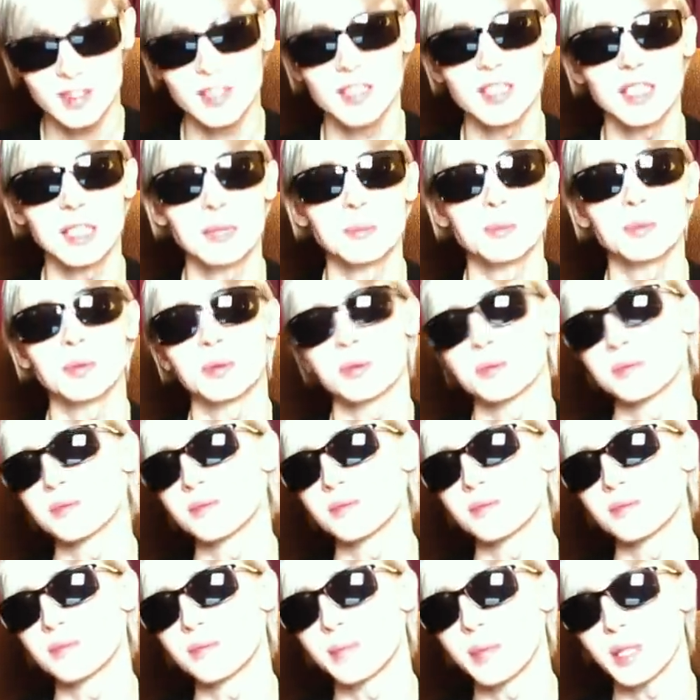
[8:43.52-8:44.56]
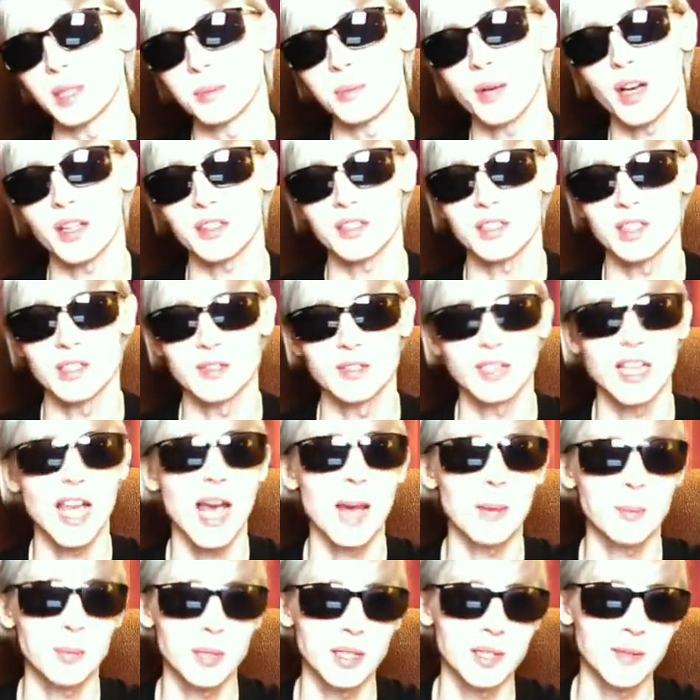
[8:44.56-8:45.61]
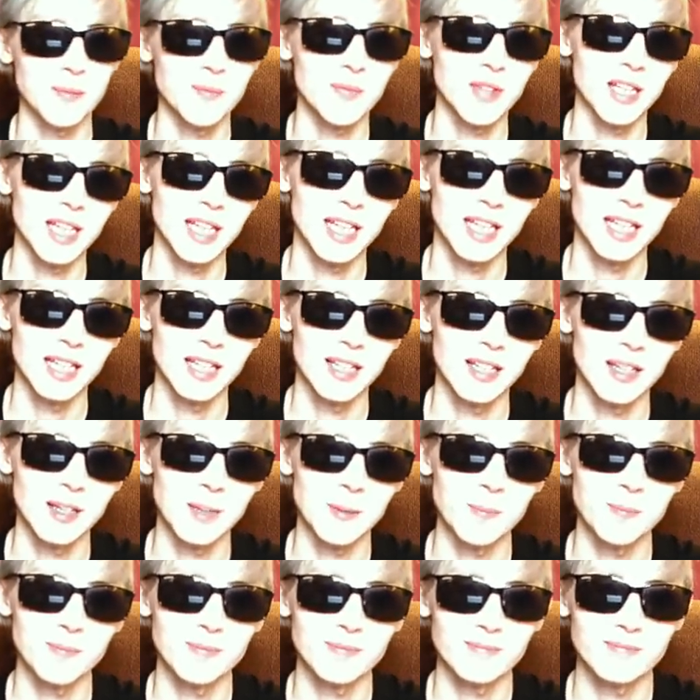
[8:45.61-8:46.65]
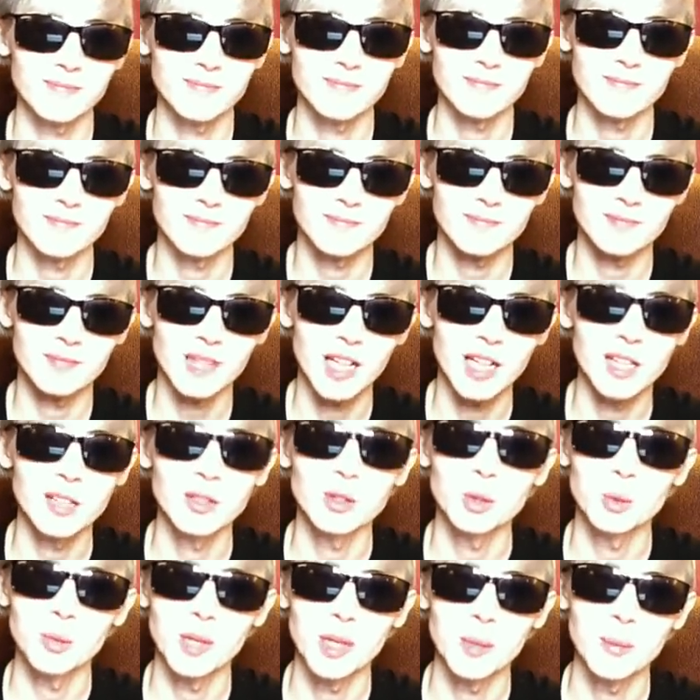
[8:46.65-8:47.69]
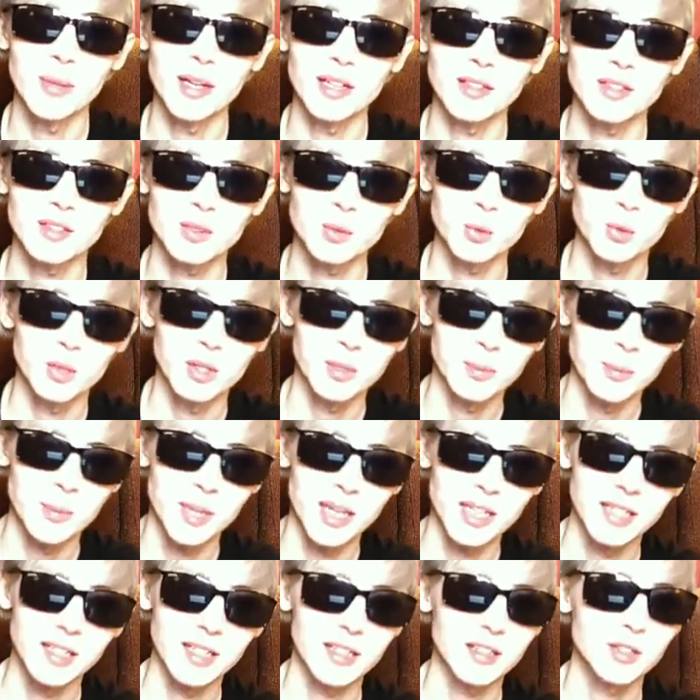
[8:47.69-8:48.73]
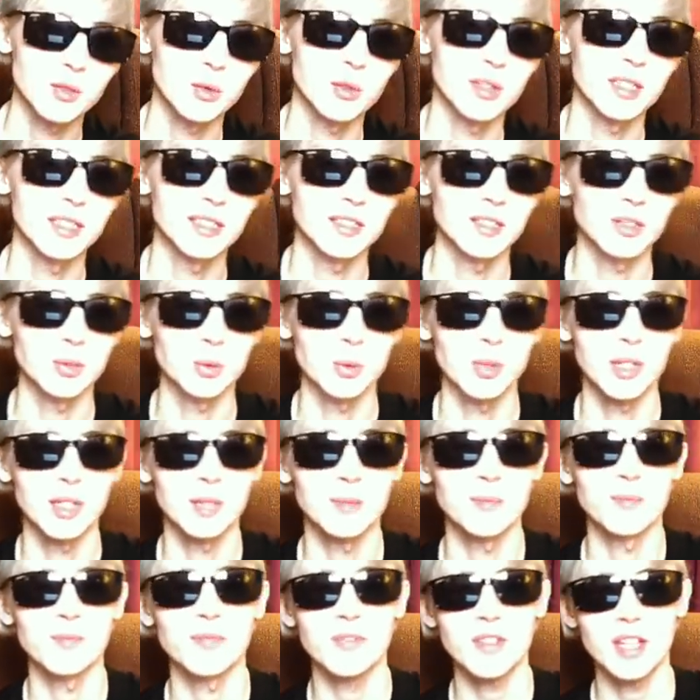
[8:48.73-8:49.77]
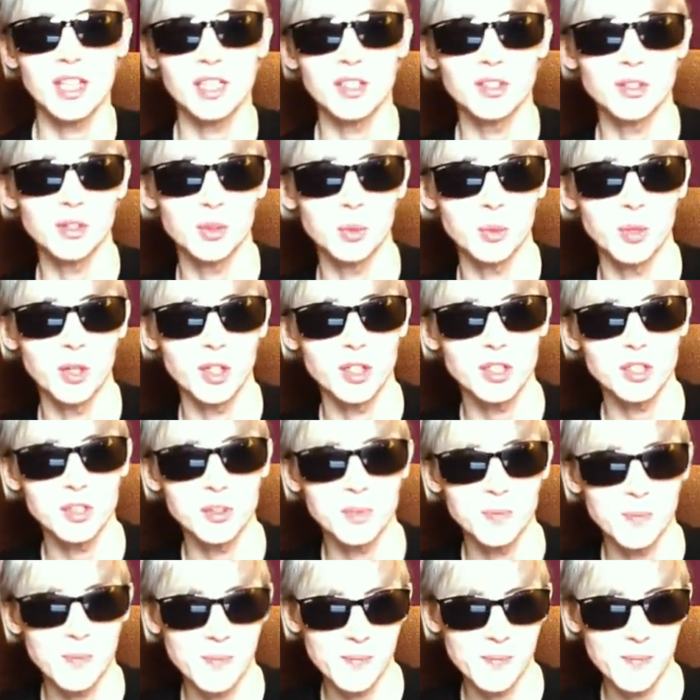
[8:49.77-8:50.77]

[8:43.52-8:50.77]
Keep being positive and happy. And I'll do my best with my next release as well. Thank you so much.